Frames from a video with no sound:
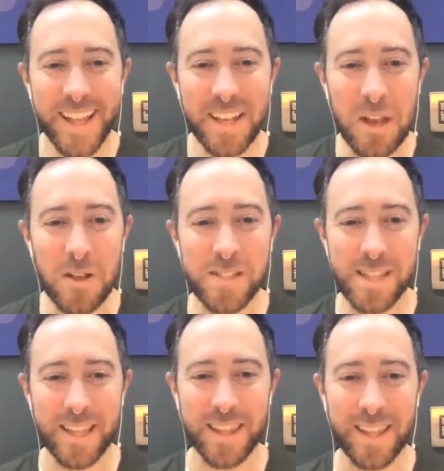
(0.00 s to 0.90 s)

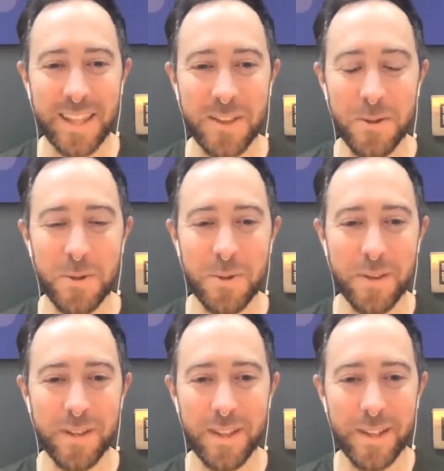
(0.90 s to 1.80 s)
noticing that you
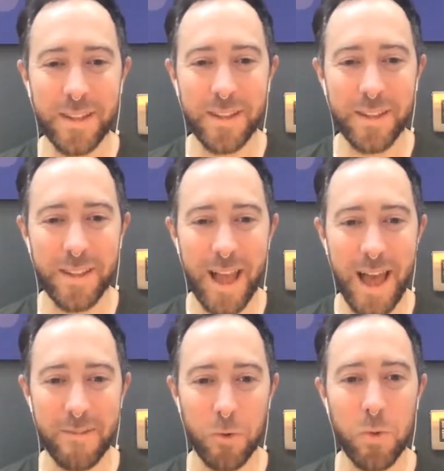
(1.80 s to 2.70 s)

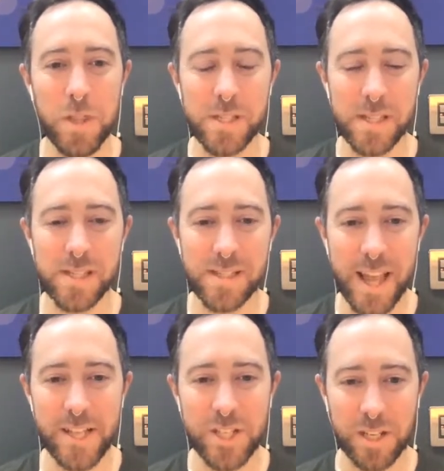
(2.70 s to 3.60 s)
have all the
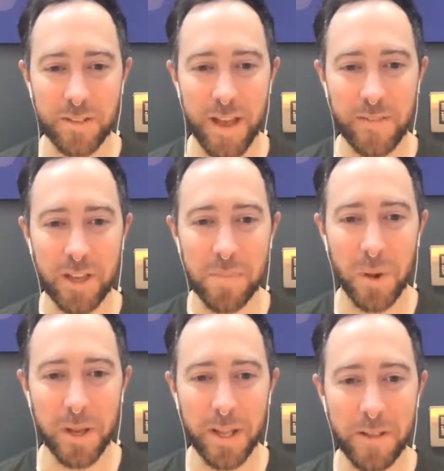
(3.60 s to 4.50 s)
sensation of having a
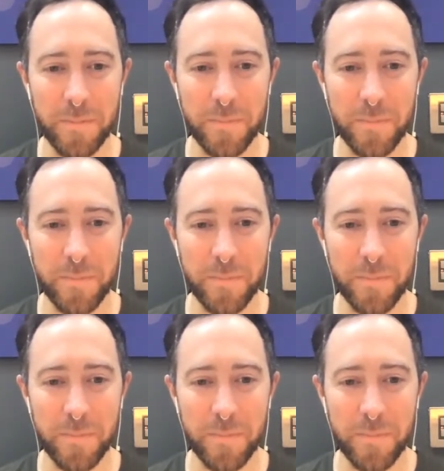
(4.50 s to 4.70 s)
body